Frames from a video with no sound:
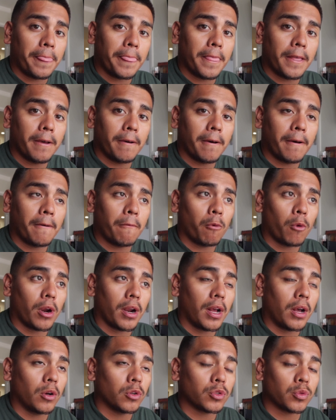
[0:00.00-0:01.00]
the
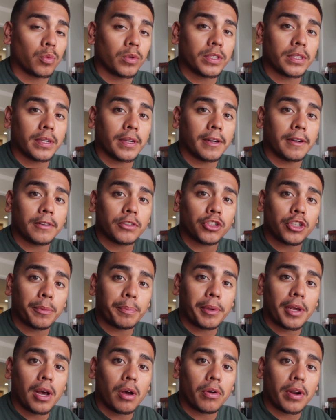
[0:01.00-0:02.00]
warehouse wasn't
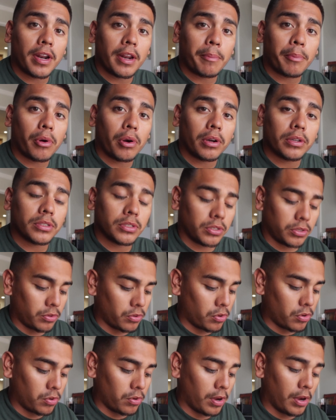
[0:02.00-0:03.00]
shipping out any parts,
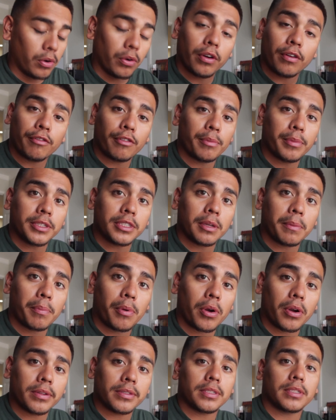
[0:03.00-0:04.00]
so I ordered from Mystic
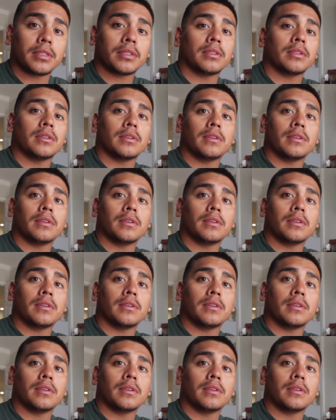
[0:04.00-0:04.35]
Parts.